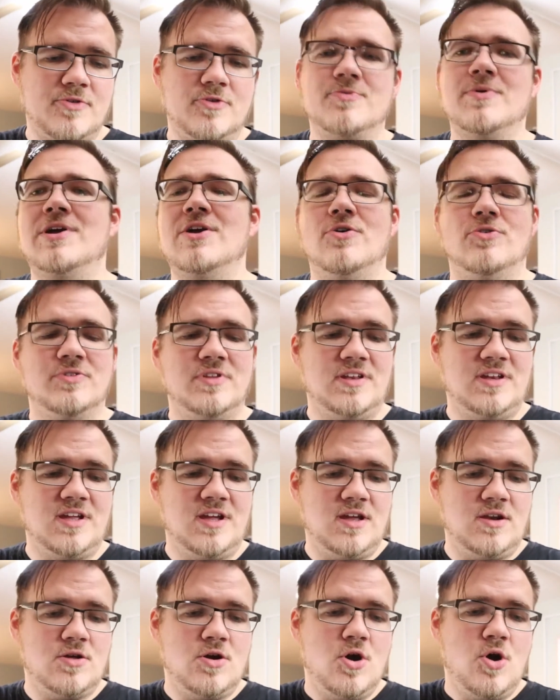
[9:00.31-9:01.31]
This way you only
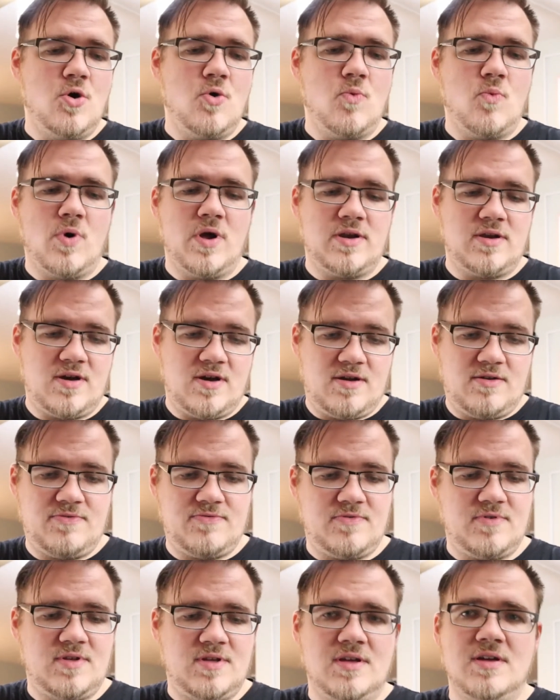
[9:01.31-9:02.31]
need one
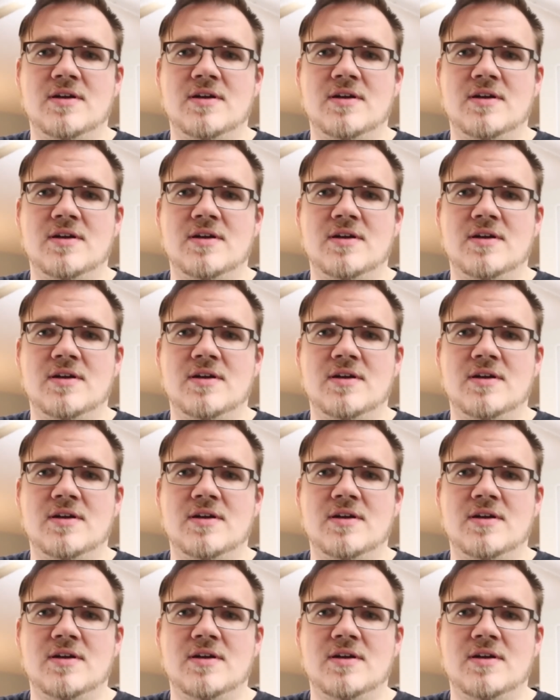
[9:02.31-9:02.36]
knife.